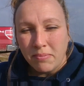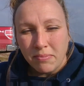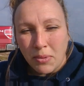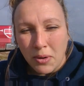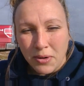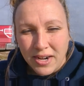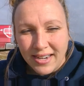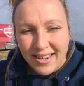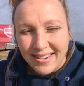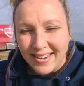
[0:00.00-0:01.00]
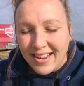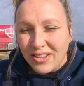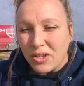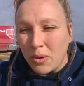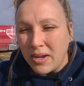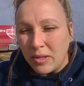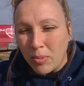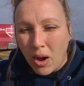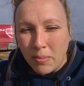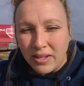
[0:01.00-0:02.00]
bartering. And so he's
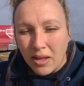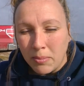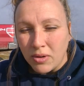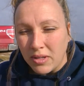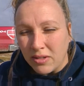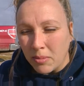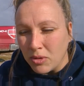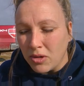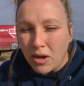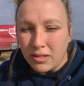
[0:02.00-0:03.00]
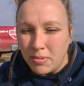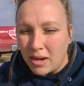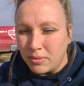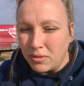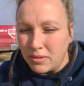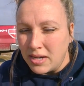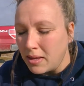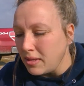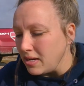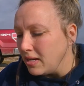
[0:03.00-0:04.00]
brought me lumber. This lumber's cost me absolutely
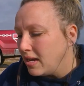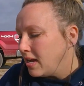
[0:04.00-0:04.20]
nothing.